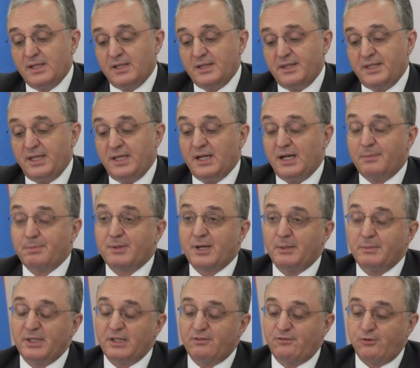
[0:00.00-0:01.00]
The
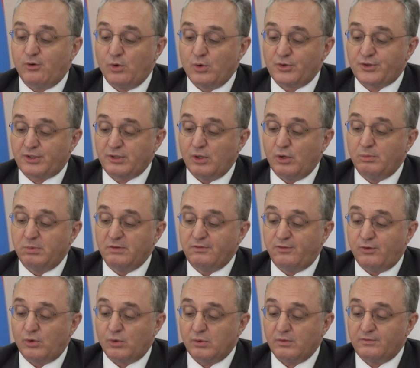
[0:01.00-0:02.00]
upcoming 4th Global
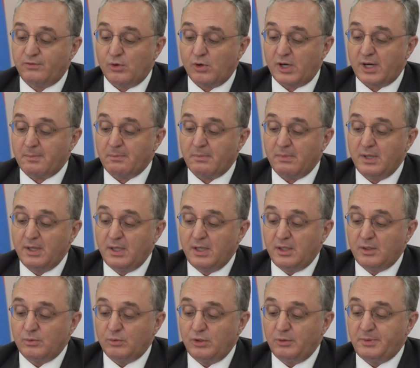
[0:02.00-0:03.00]
Forum
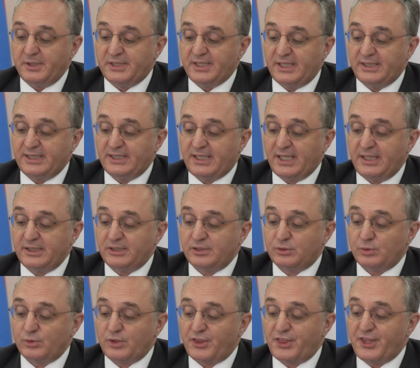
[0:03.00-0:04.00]
will be dedicated
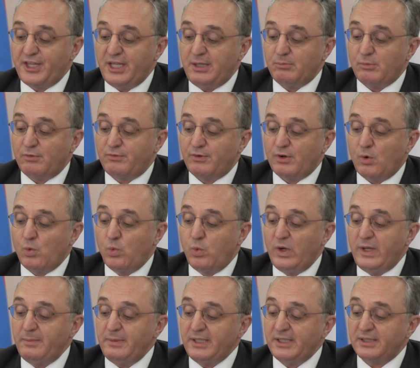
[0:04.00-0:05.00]
to the theme of
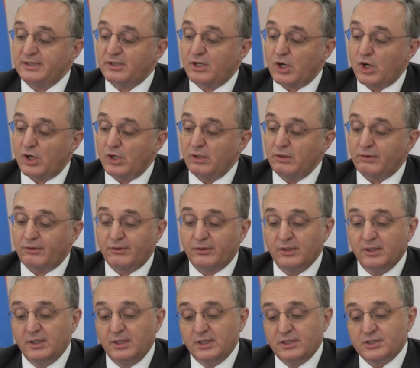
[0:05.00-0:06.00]
women and girls
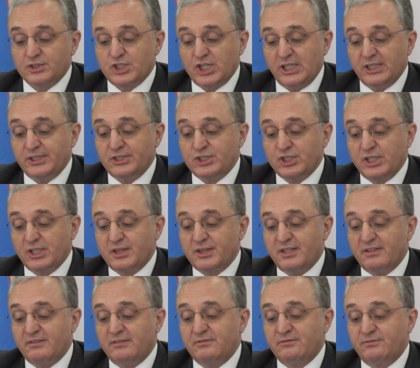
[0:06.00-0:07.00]
challenging
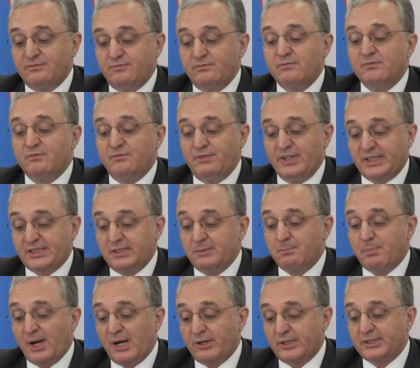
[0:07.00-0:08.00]
the victim
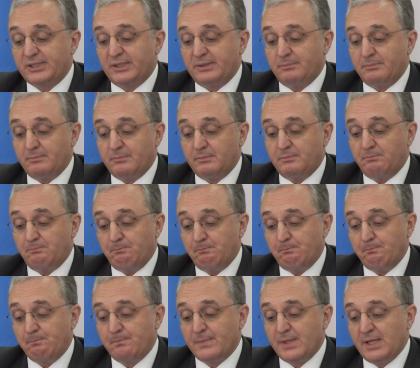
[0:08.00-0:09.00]
paradigm,
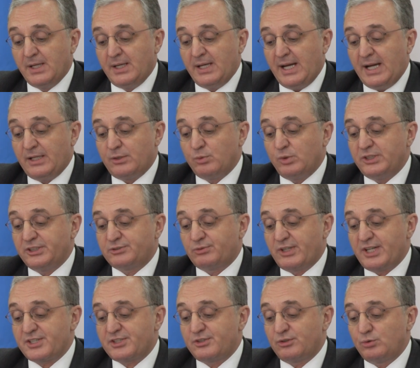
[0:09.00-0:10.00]
and will
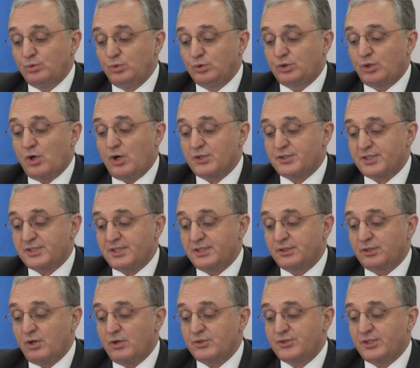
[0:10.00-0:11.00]
address the root causes
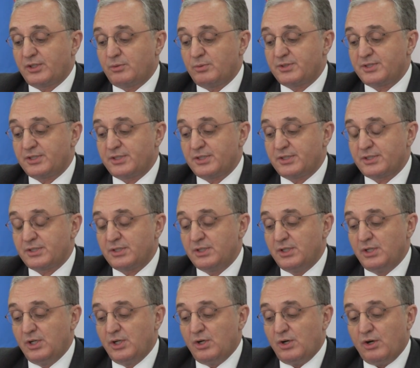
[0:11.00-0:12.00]
and consequences
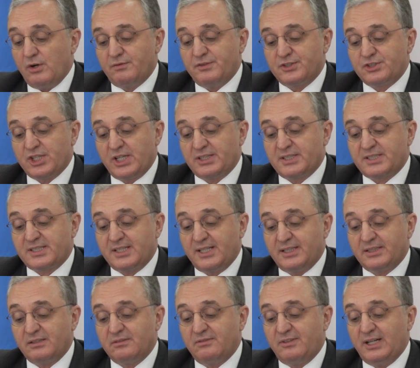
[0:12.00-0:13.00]
of the
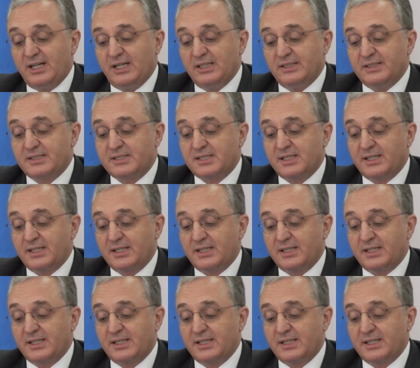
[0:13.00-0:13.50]
genocidal violence